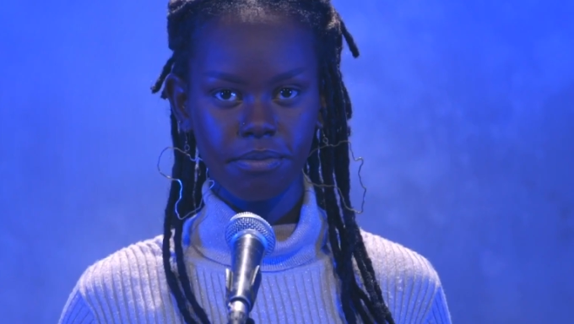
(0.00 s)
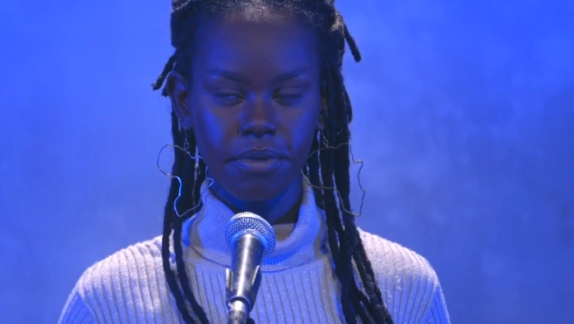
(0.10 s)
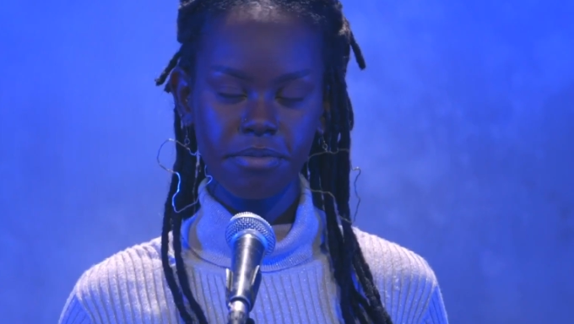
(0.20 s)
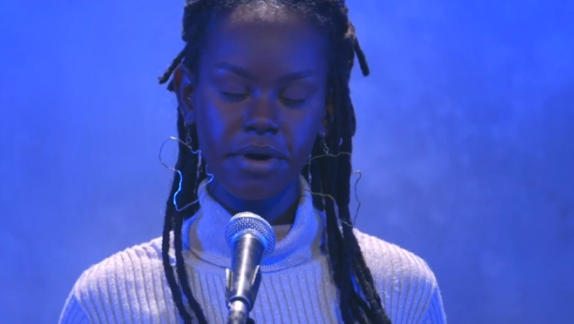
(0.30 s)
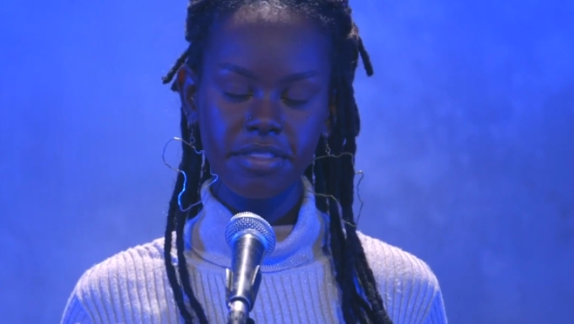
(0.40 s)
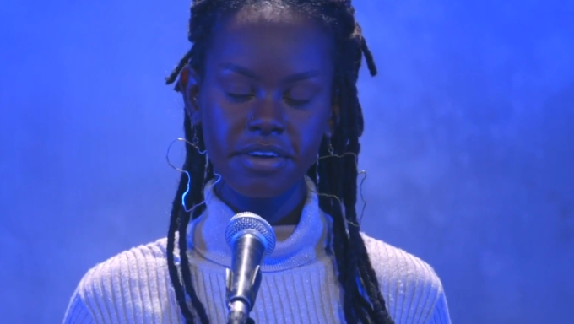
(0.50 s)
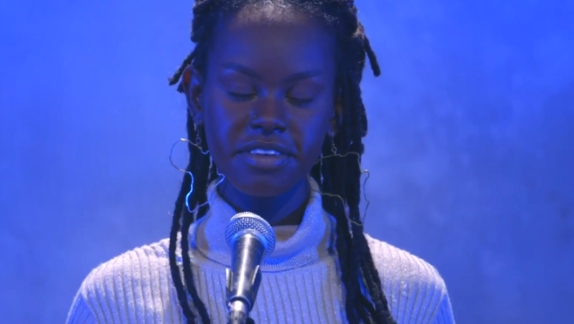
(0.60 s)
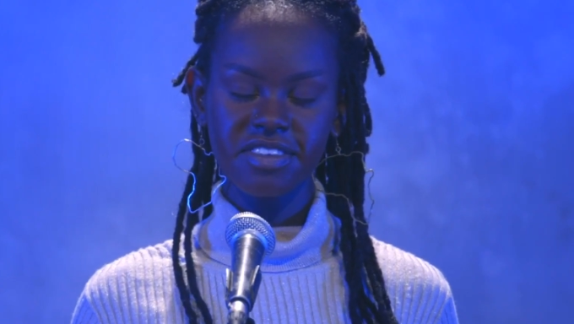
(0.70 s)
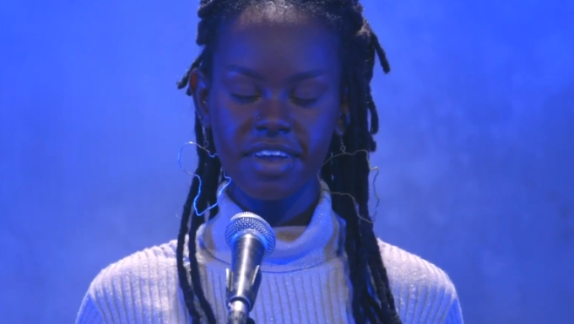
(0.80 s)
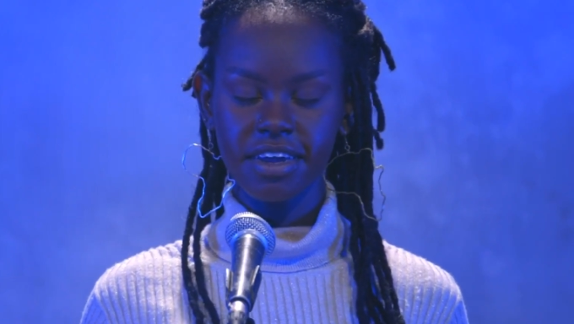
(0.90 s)
my mother
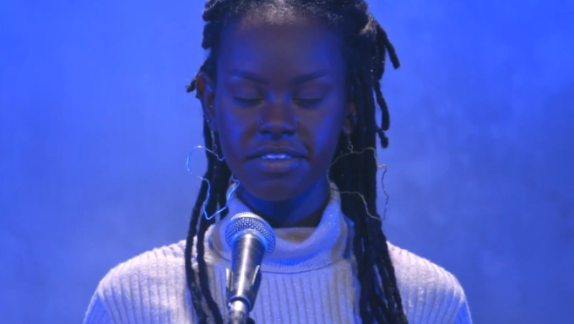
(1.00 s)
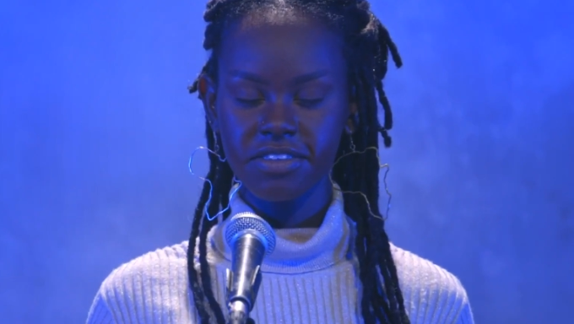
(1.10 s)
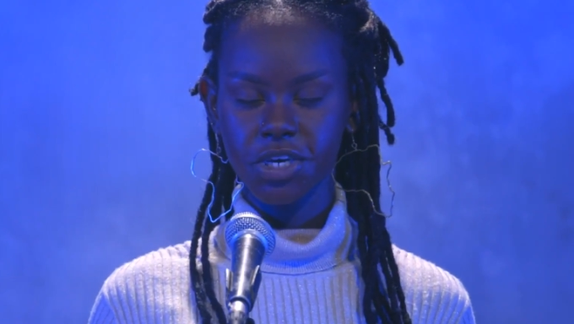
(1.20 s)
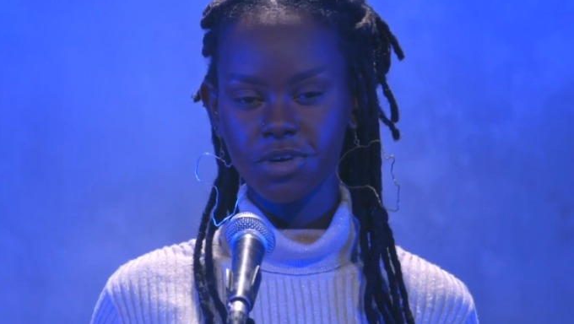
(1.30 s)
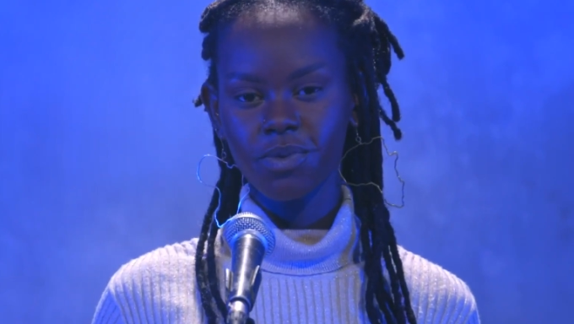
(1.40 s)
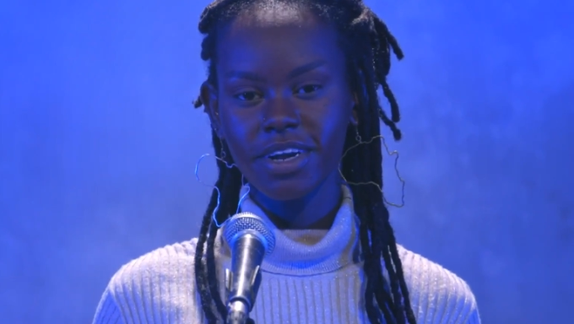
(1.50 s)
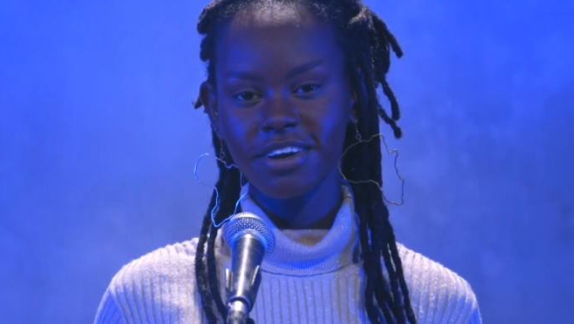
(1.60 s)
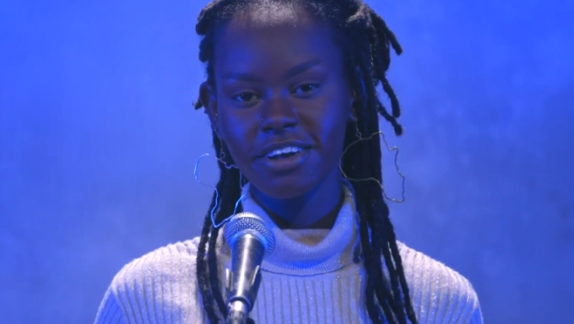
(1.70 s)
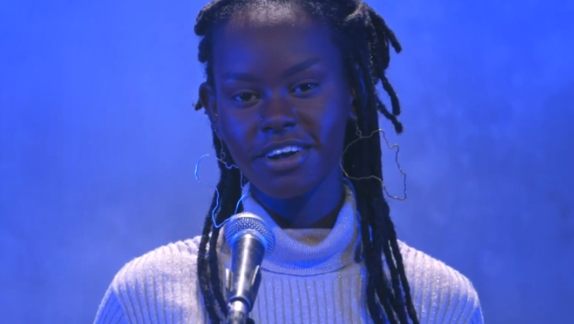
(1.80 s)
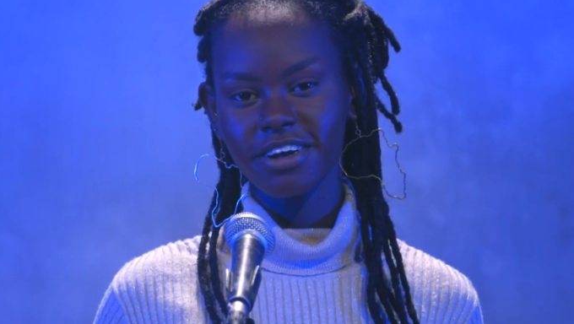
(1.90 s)
says she
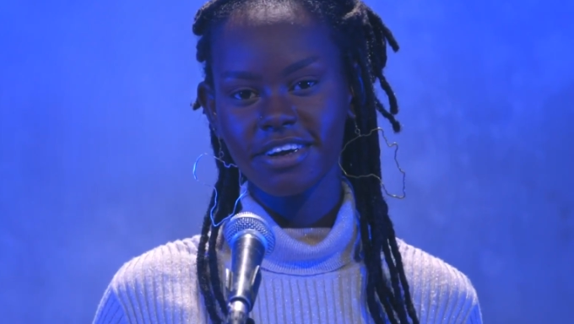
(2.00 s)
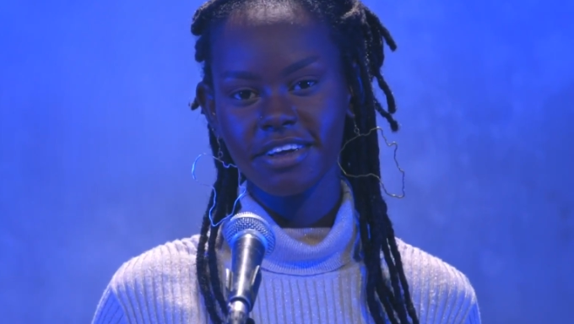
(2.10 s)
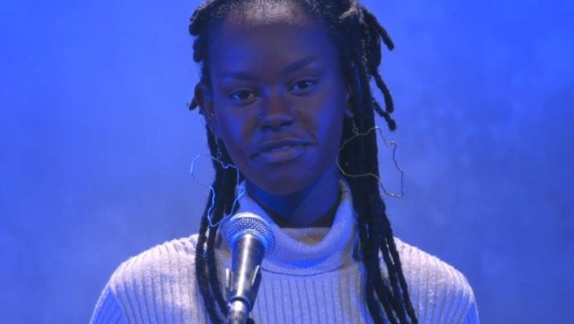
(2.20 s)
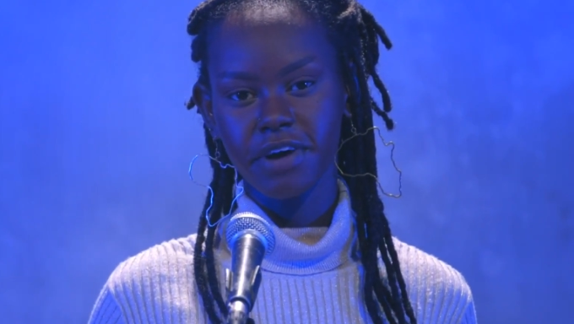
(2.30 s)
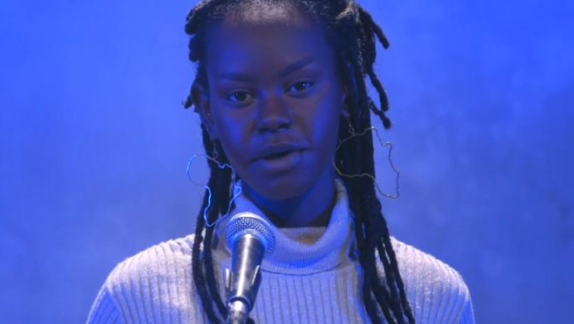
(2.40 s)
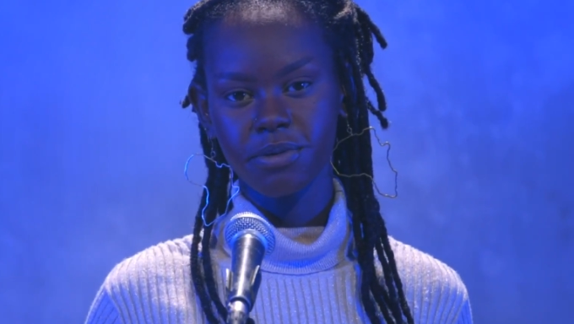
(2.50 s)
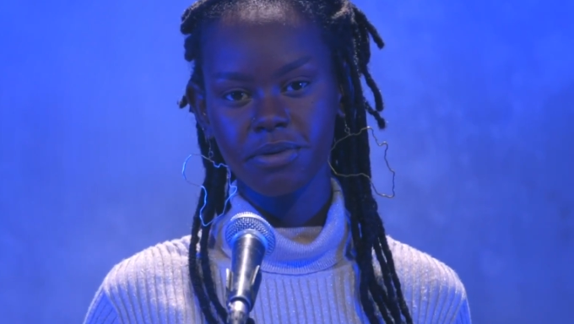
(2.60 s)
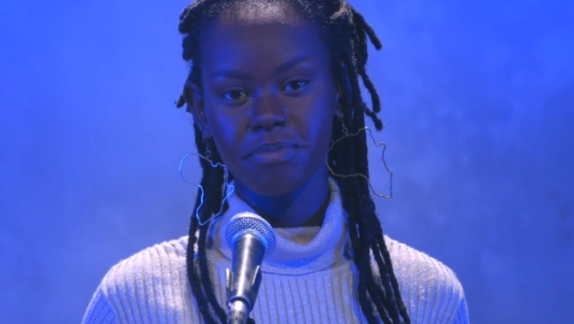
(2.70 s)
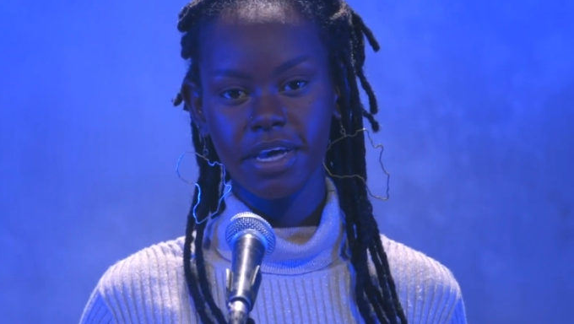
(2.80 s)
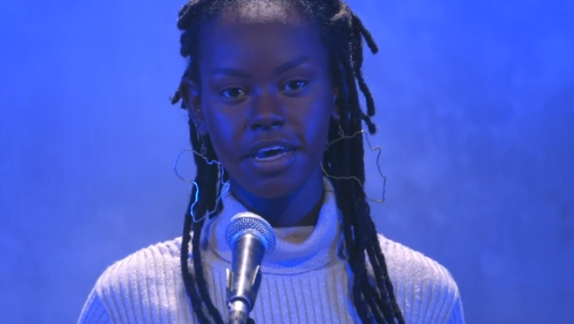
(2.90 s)
wondered if I
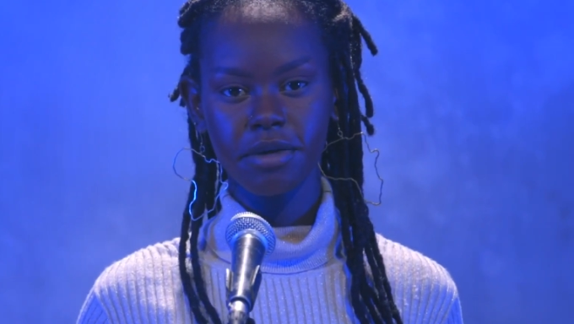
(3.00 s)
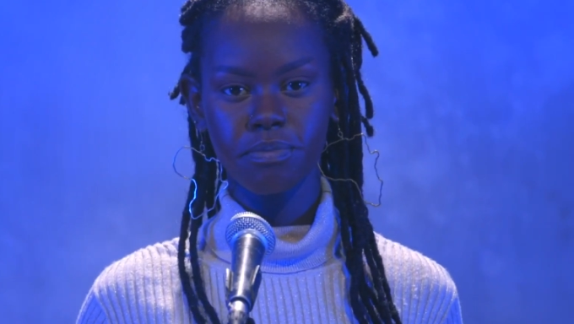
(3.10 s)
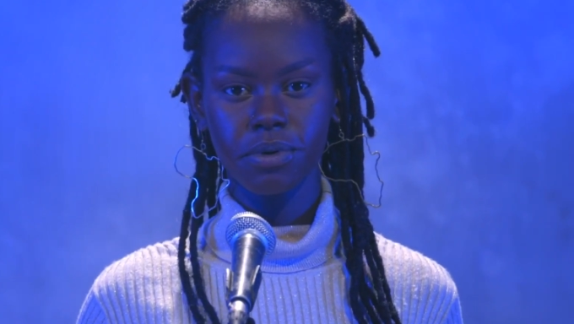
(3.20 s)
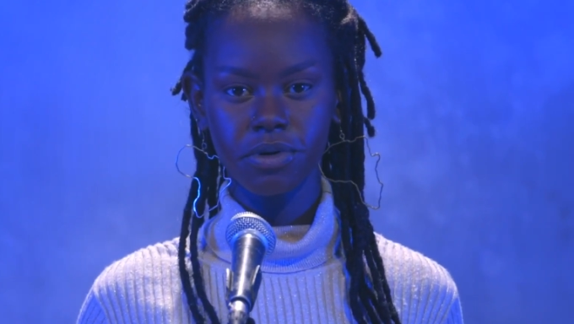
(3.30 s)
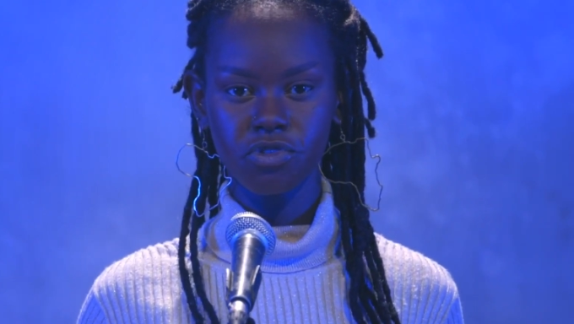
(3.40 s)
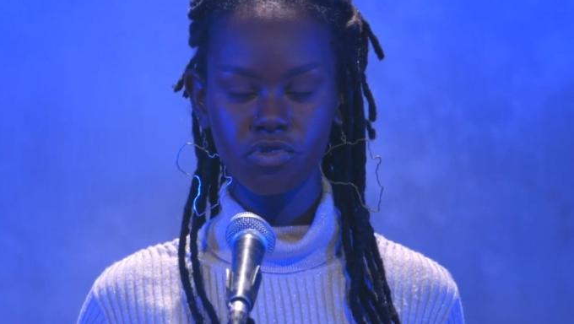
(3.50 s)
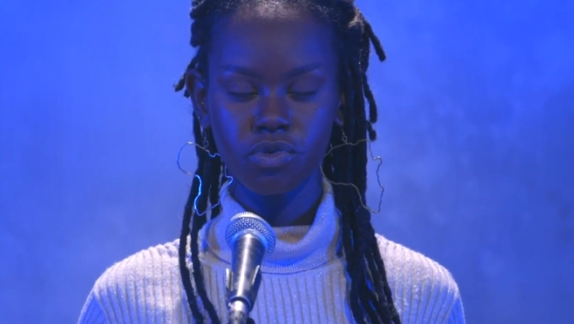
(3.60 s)
would be able